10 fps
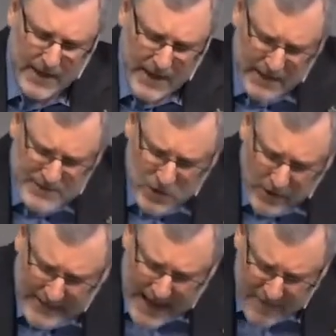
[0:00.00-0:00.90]
It's
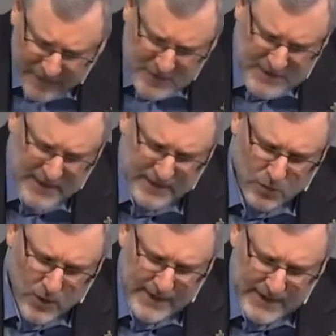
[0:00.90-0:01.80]
not enough, you see,
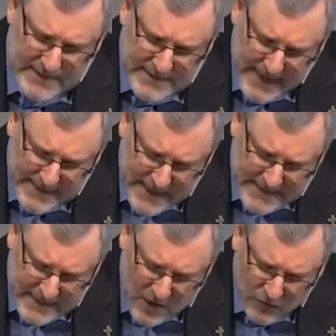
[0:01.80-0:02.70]
that we content
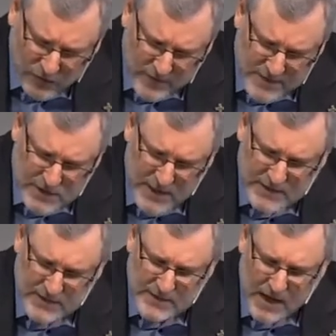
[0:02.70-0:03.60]
ourselves with
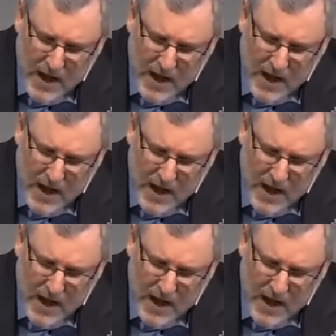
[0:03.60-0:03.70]
Jesus